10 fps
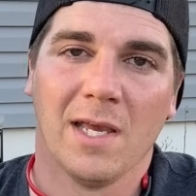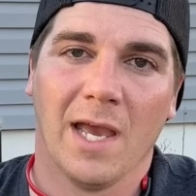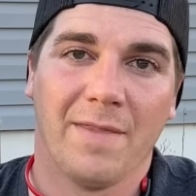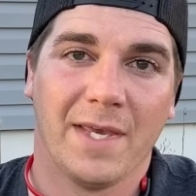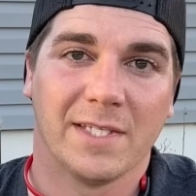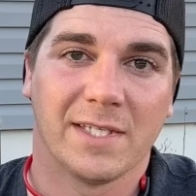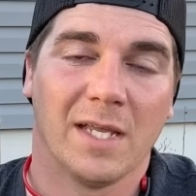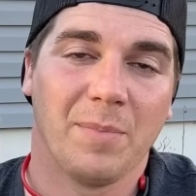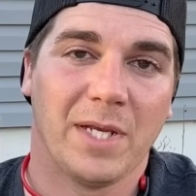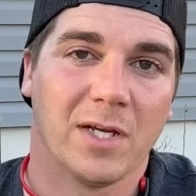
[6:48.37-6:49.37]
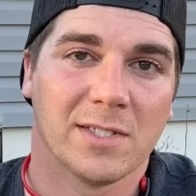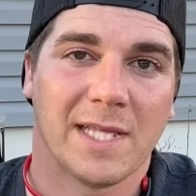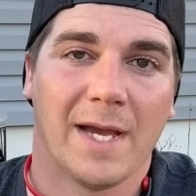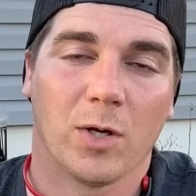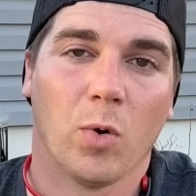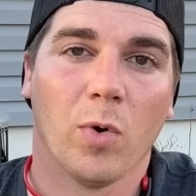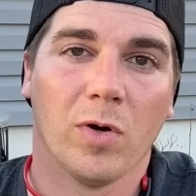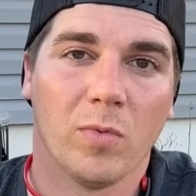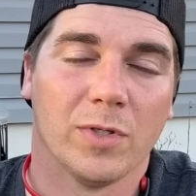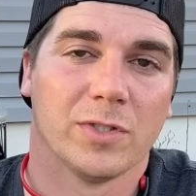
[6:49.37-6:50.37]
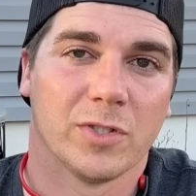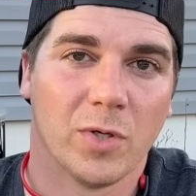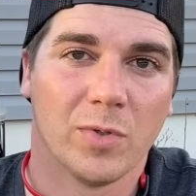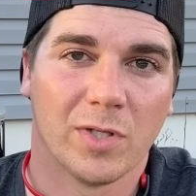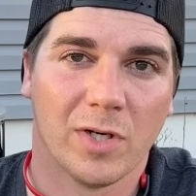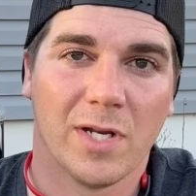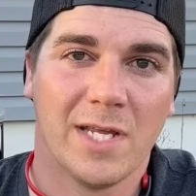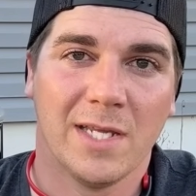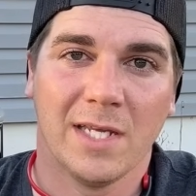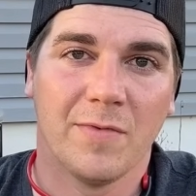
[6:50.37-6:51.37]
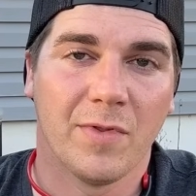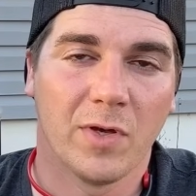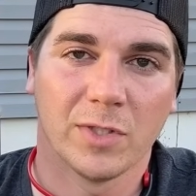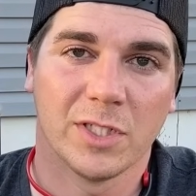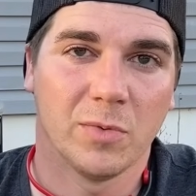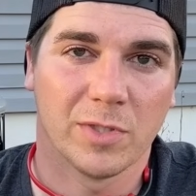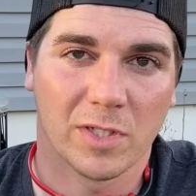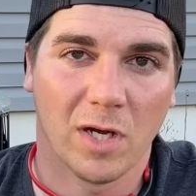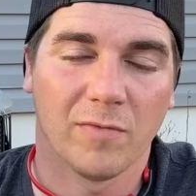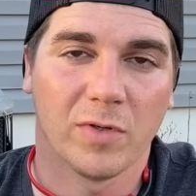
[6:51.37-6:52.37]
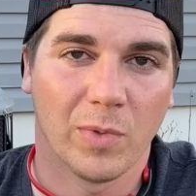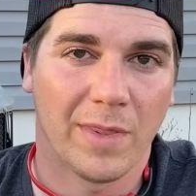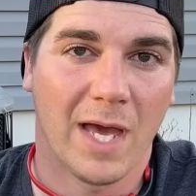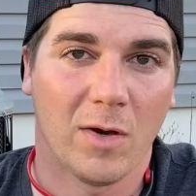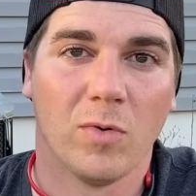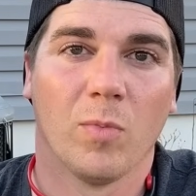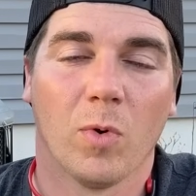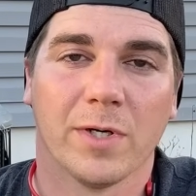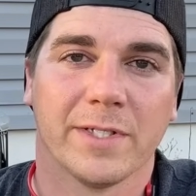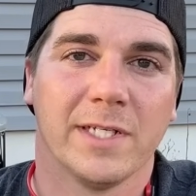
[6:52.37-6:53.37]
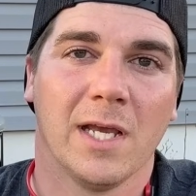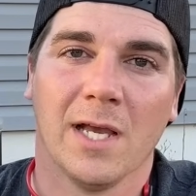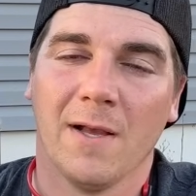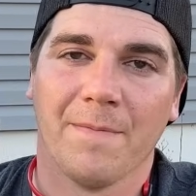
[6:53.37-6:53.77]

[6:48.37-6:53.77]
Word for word: And they said because that coil was so dirty, even though she was covered with that home warranty,